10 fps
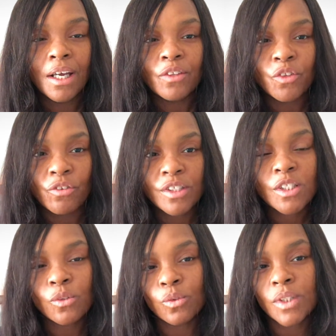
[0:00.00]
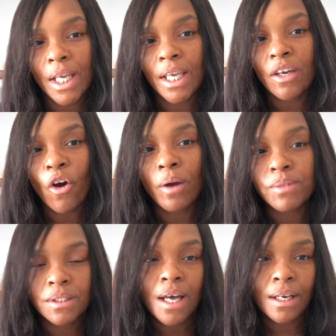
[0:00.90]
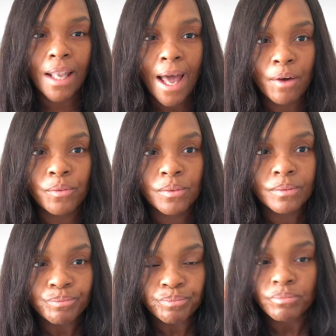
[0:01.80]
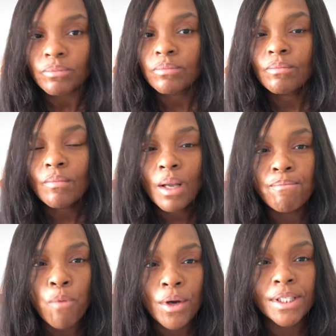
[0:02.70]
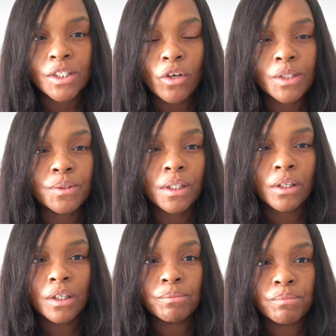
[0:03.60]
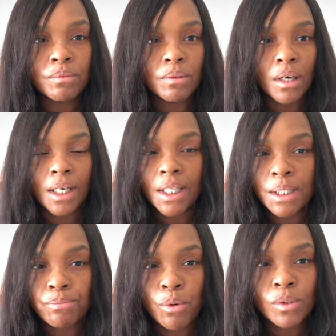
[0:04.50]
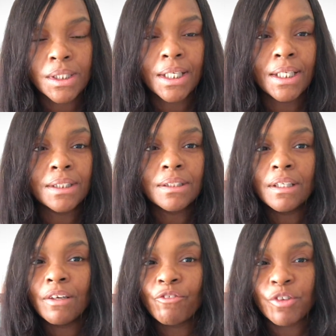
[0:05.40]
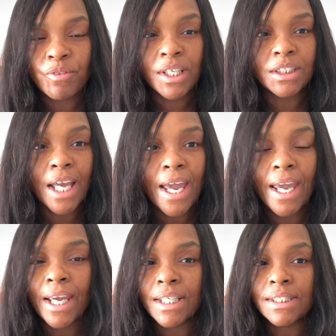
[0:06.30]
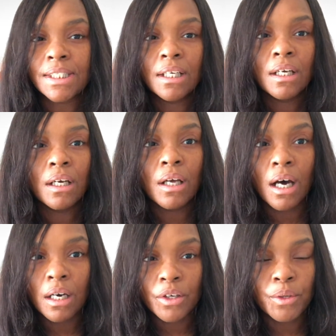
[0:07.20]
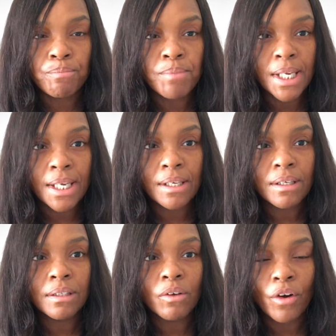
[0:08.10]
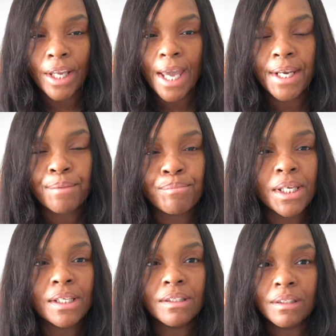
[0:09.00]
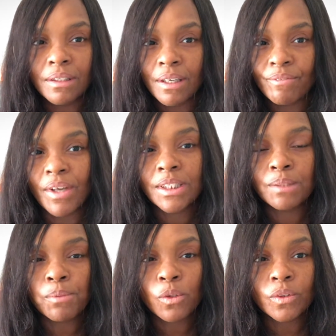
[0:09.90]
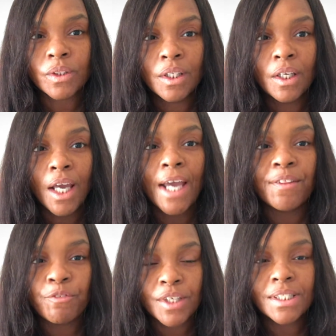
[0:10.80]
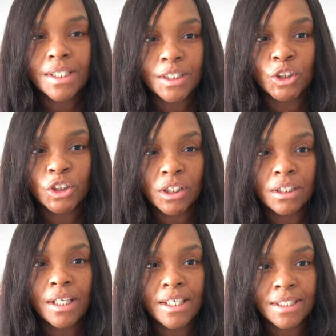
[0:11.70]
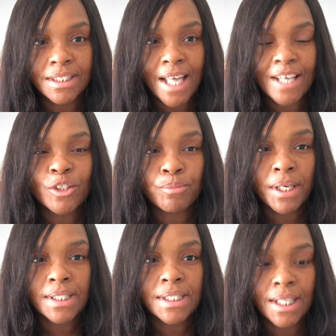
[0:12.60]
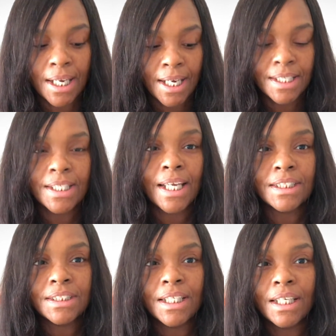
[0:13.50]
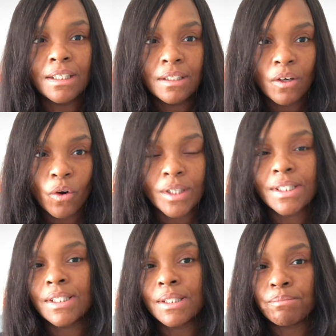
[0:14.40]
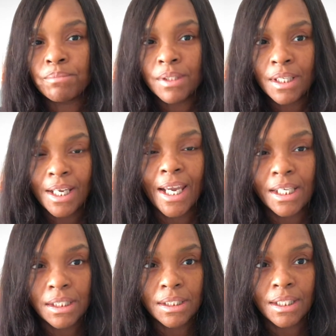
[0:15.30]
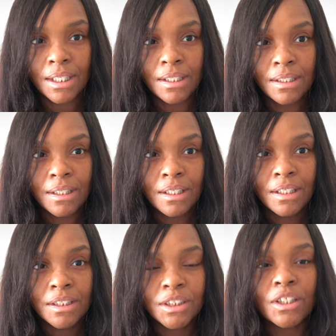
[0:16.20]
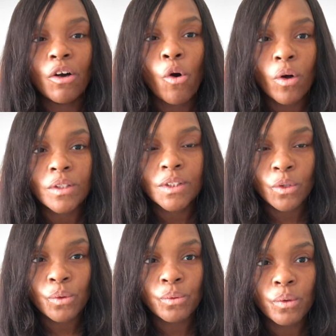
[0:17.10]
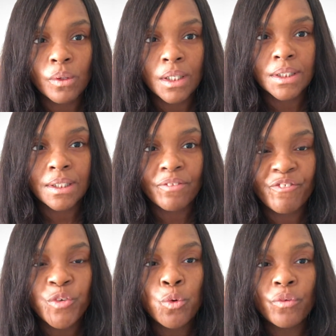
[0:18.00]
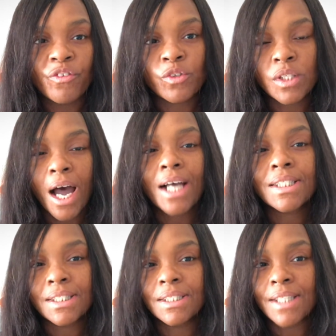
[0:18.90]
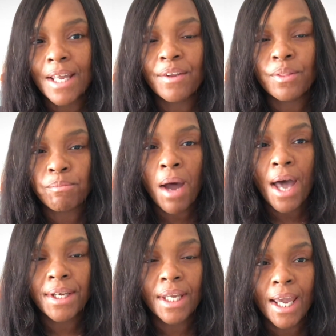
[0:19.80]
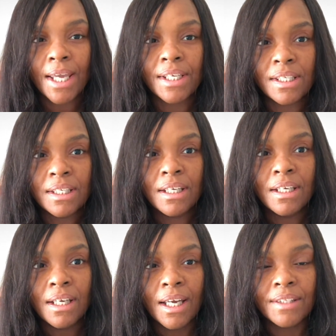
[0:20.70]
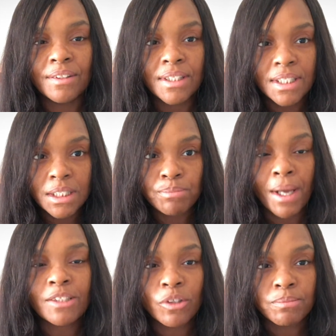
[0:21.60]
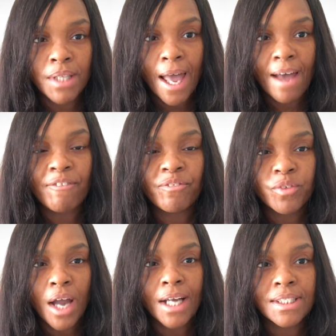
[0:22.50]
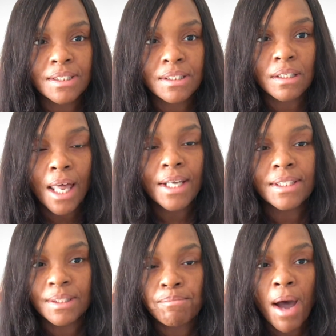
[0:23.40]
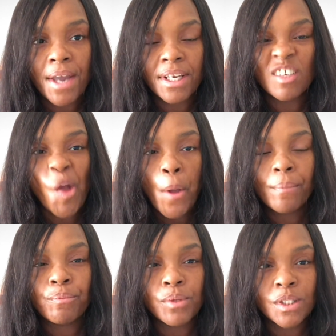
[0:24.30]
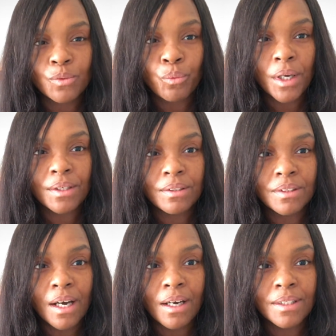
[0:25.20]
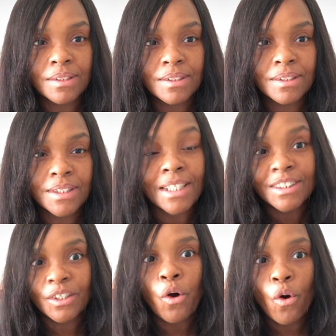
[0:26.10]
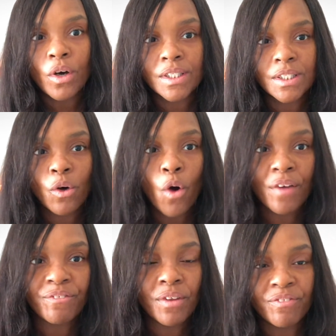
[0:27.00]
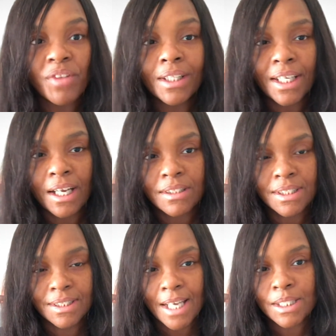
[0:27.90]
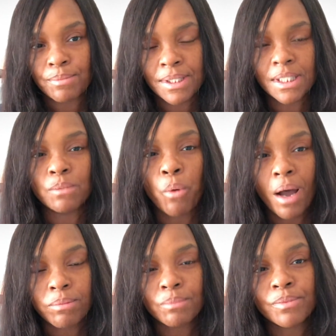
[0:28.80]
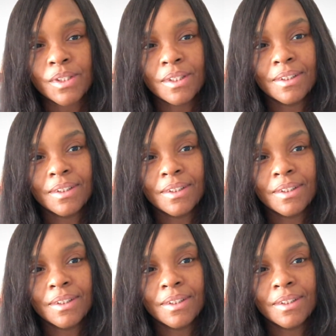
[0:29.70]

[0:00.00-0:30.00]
During a school day, carbs are not allowed. Morning starts with a clean protein, free-range eggs, good meat, organic meat, vegetables. And the reason is sugar exacerbates ADHD, autism, ADD. Sugar also is a food for toxins that are in the body, and these spectrums have toxins a lot in the body, which is what tends to cause, or if nothing else, exacerbates these problems.